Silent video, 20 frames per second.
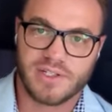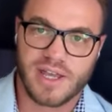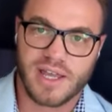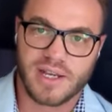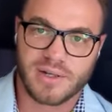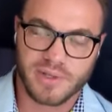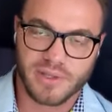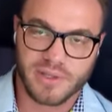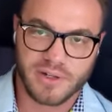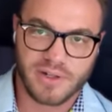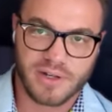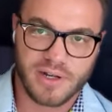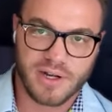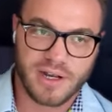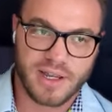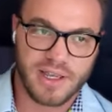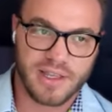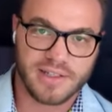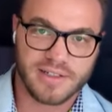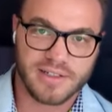chatted with her,
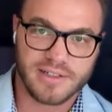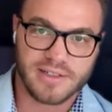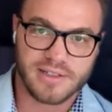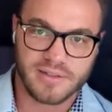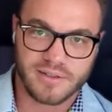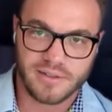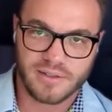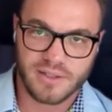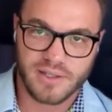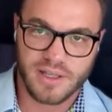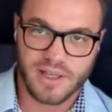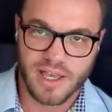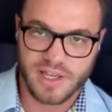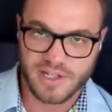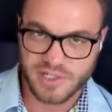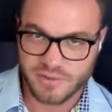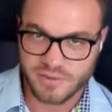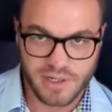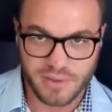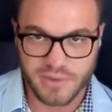and
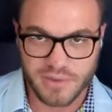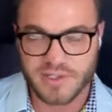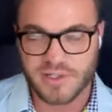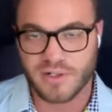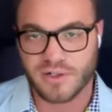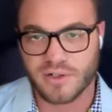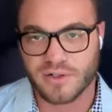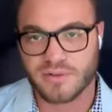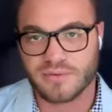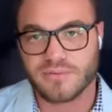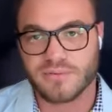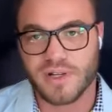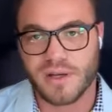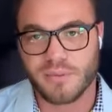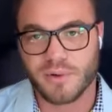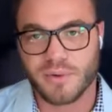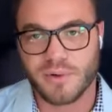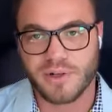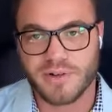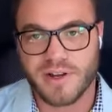Estuary was her
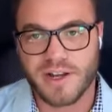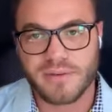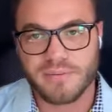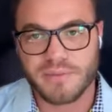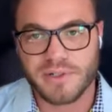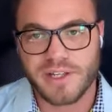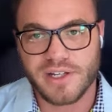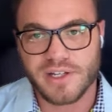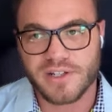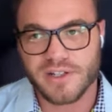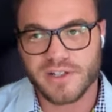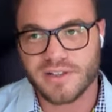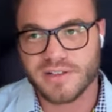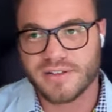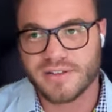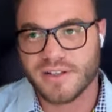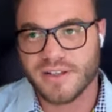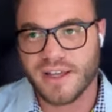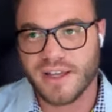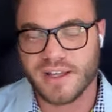number one
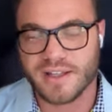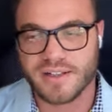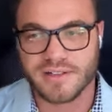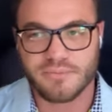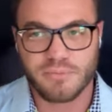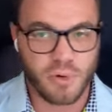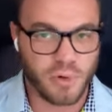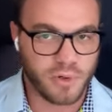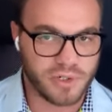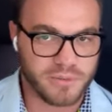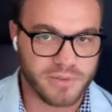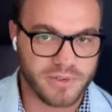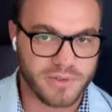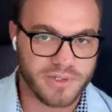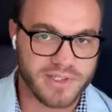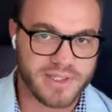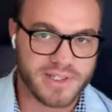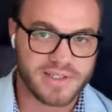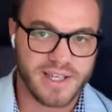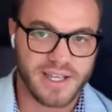recommendation, and Portable
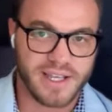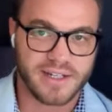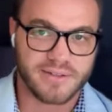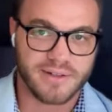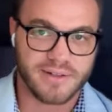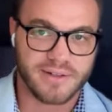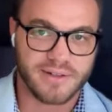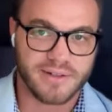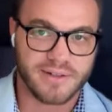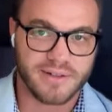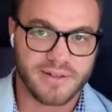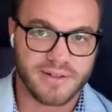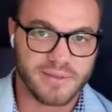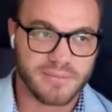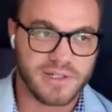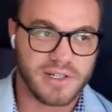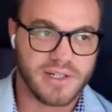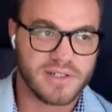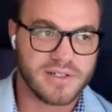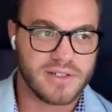is the second
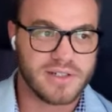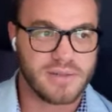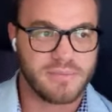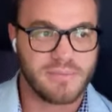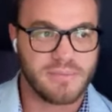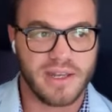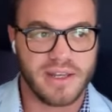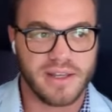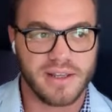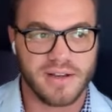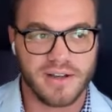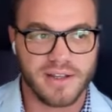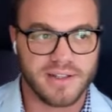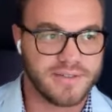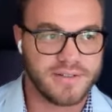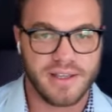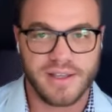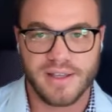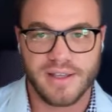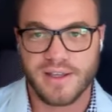recommendation, depending on
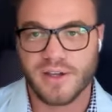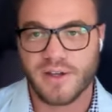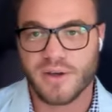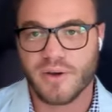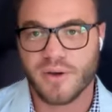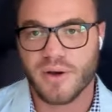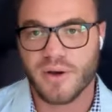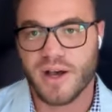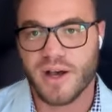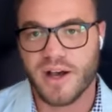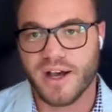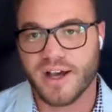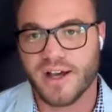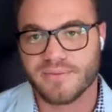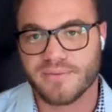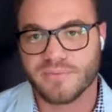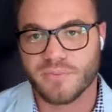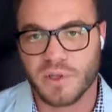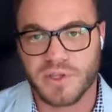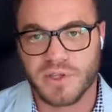what
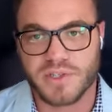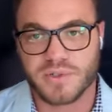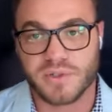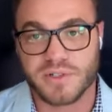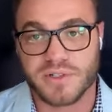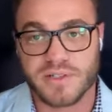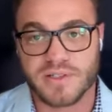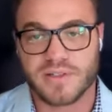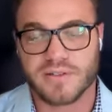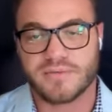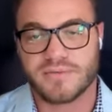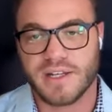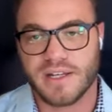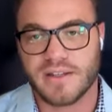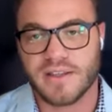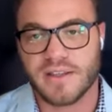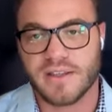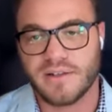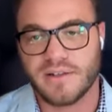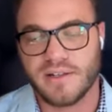the sources of data that you
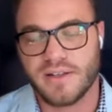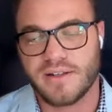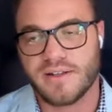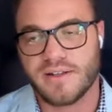need.